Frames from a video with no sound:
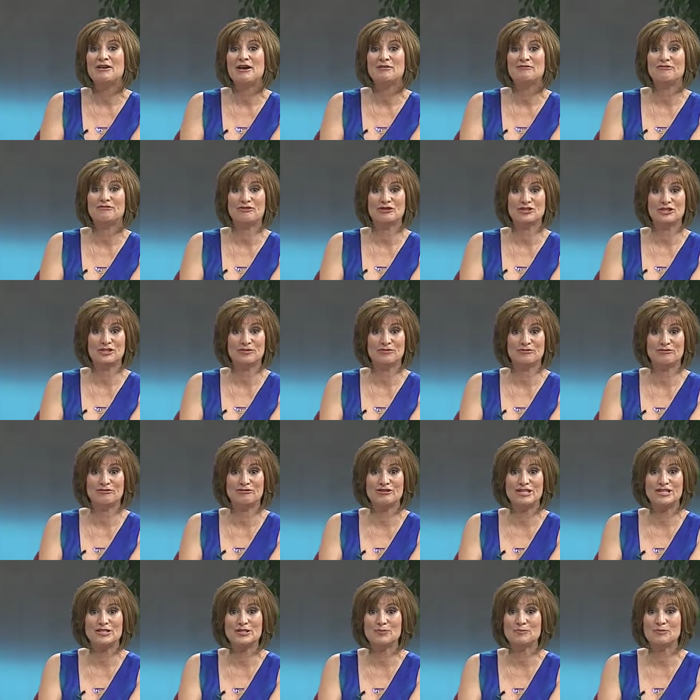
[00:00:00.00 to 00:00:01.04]
for some
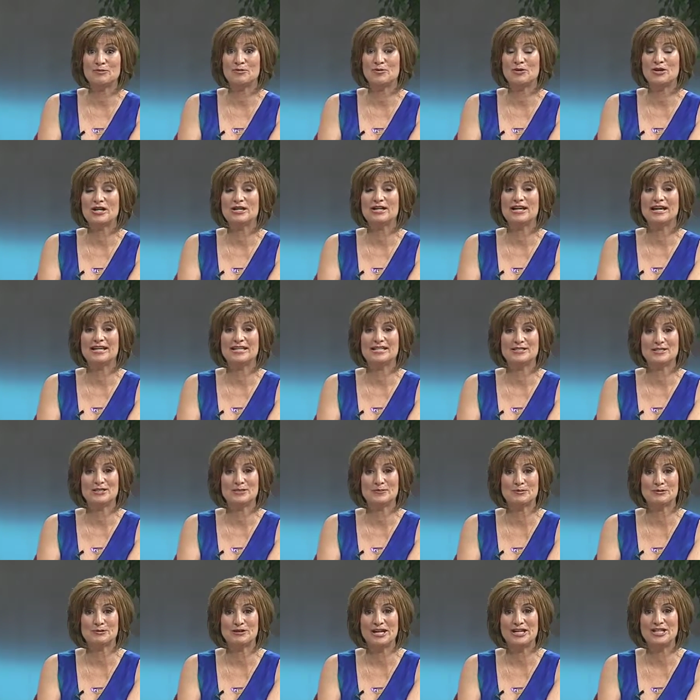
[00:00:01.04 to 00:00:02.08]
free support and
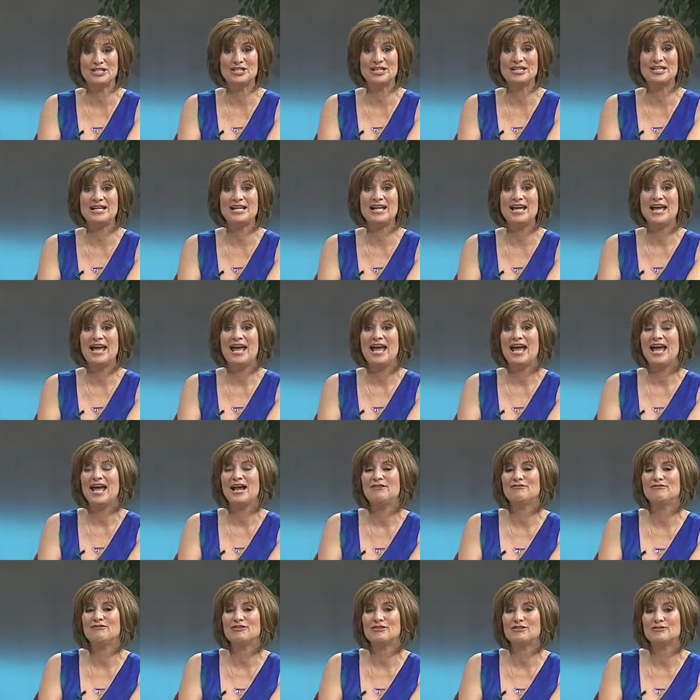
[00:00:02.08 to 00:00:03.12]
inspiration.
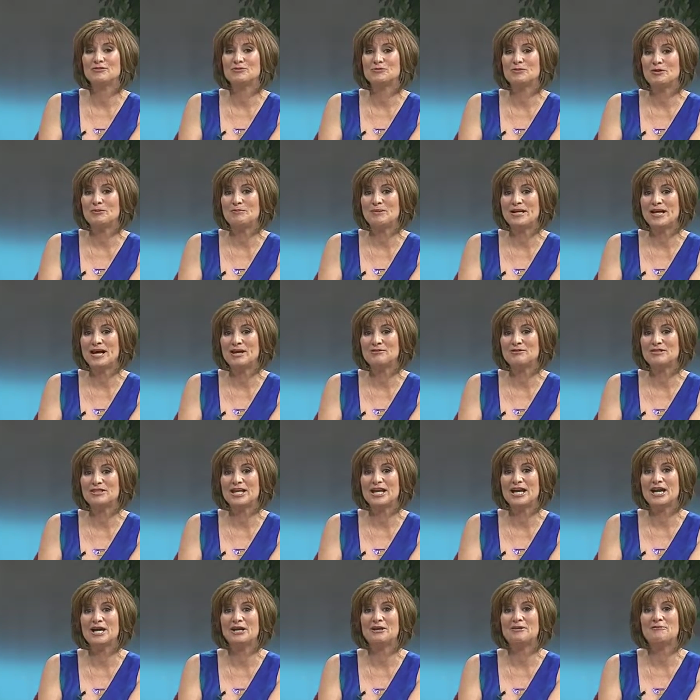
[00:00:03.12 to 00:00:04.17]
And for those women out
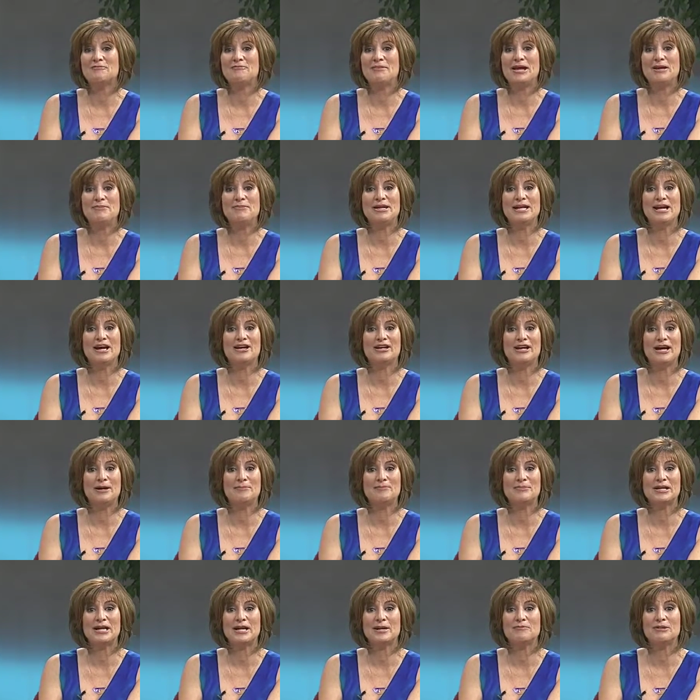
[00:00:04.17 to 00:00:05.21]
there, maybe our
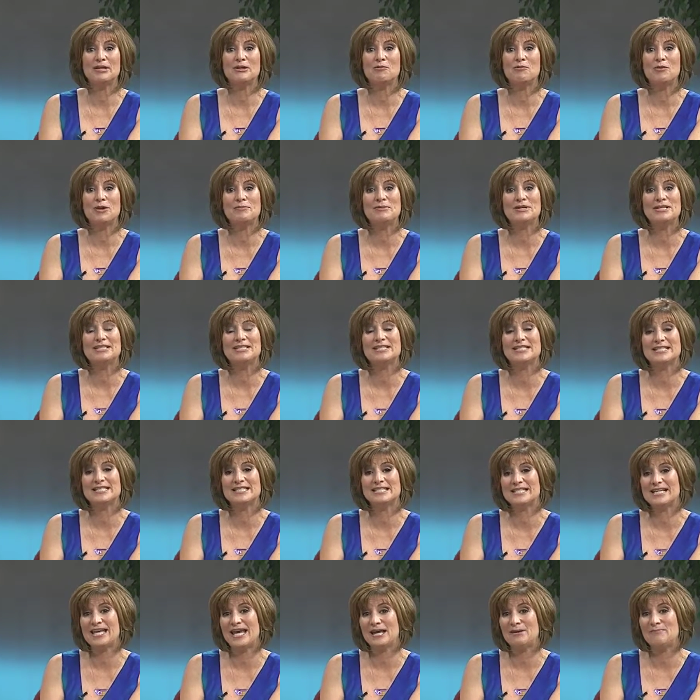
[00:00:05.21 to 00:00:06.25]
upcoming Women's
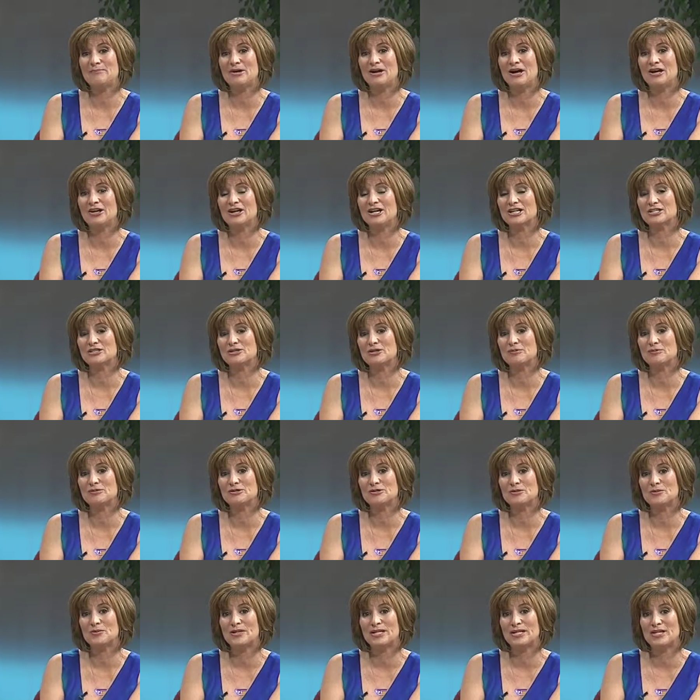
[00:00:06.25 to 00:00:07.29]
Escape on October
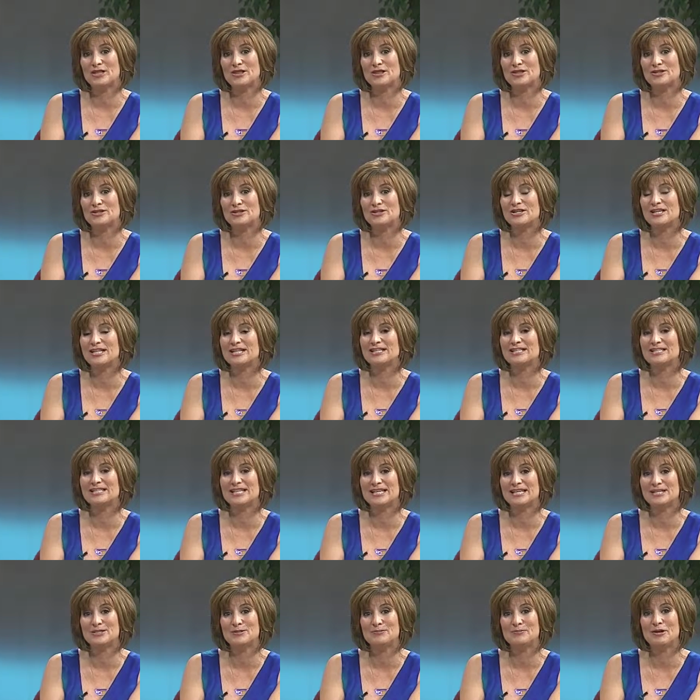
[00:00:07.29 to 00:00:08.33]
23rd in
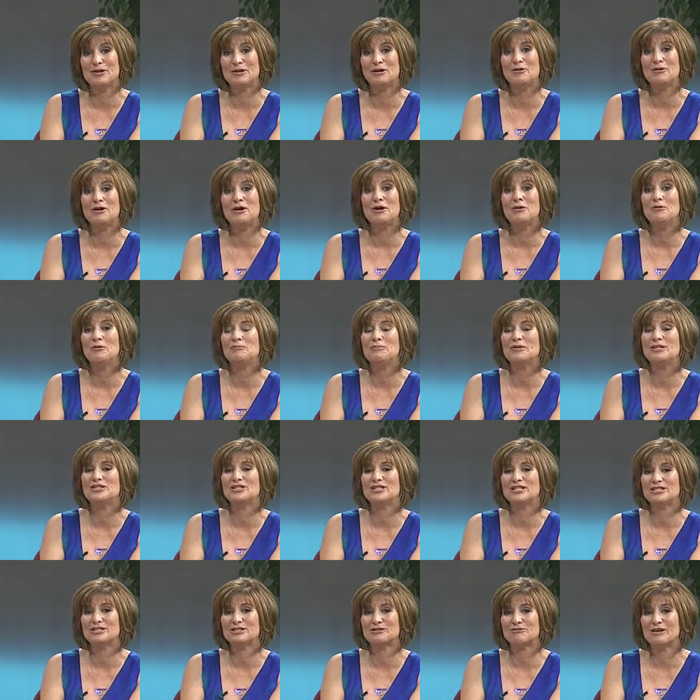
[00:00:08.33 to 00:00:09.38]
Tingsboro would be
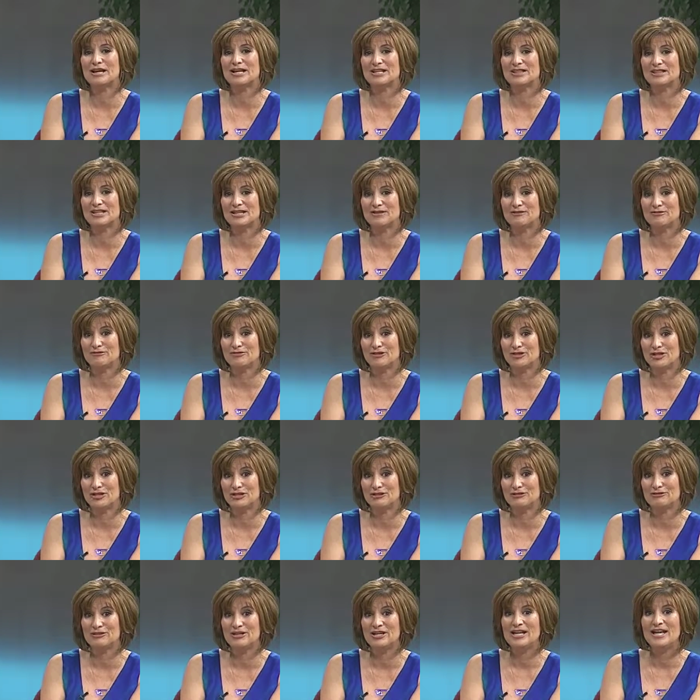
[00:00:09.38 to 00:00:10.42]
just the right thing for you.